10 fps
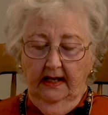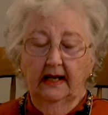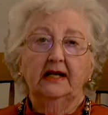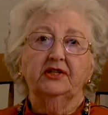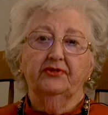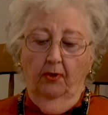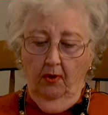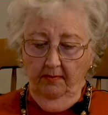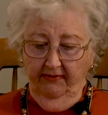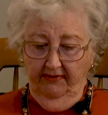His
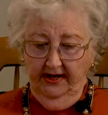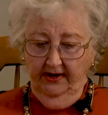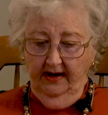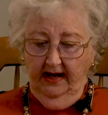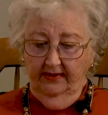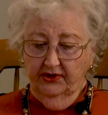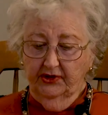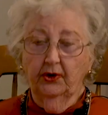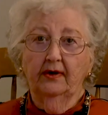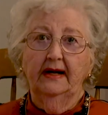form, figure, and the
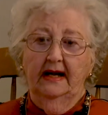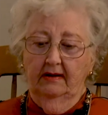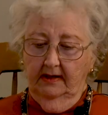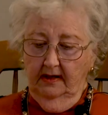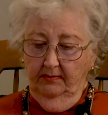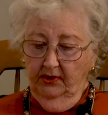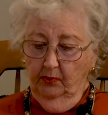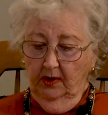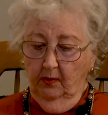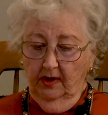story now come to
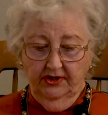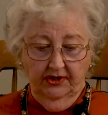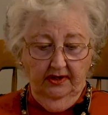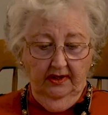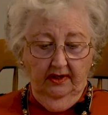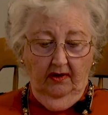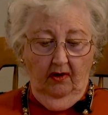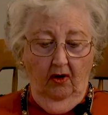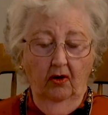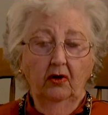Woodwards
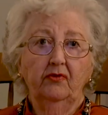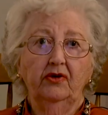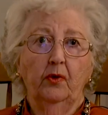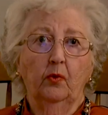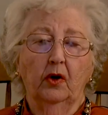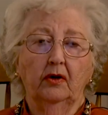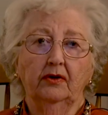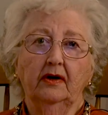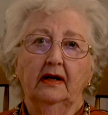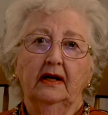all over the
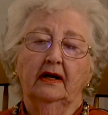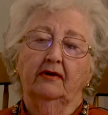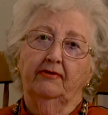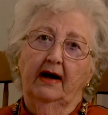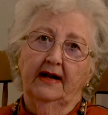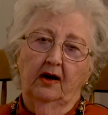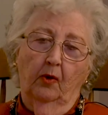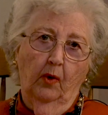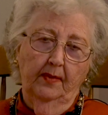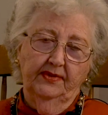world via a
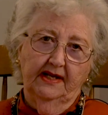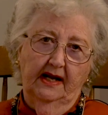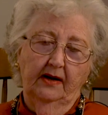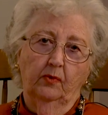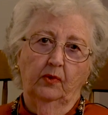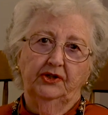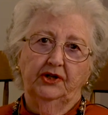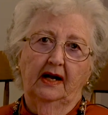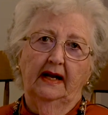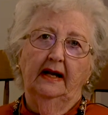website which
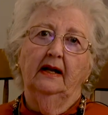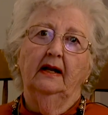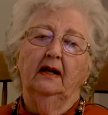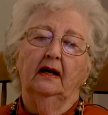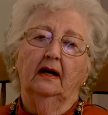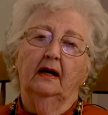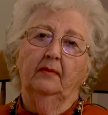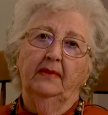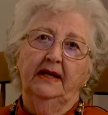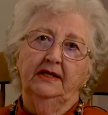I
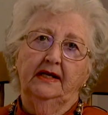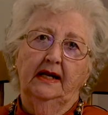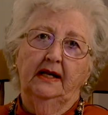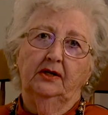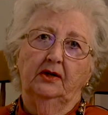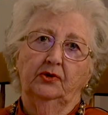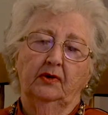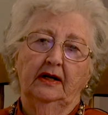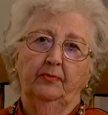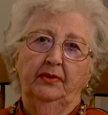maintained
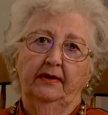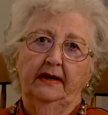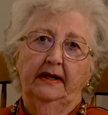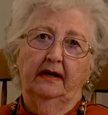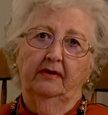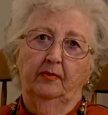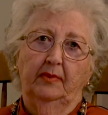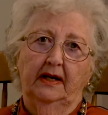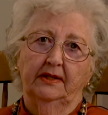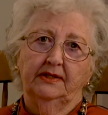during a period of
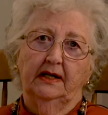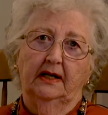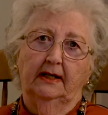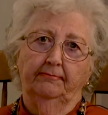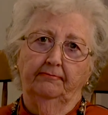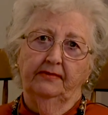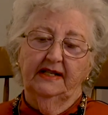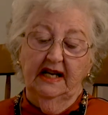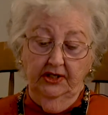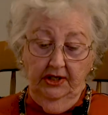about
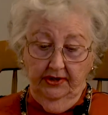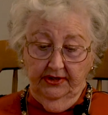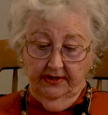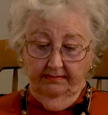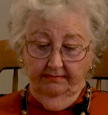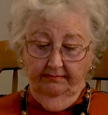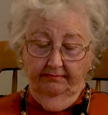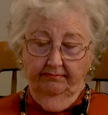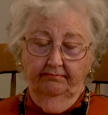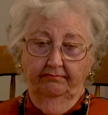10 years.
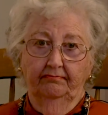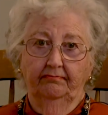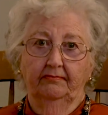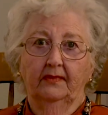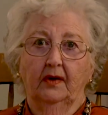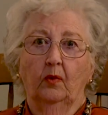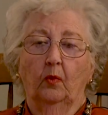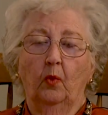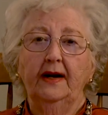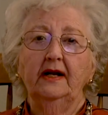
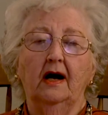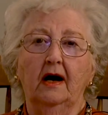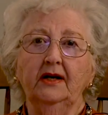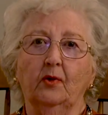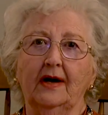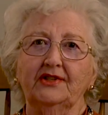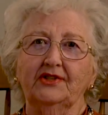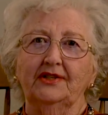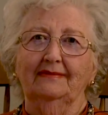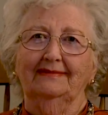What a
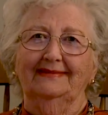conquest.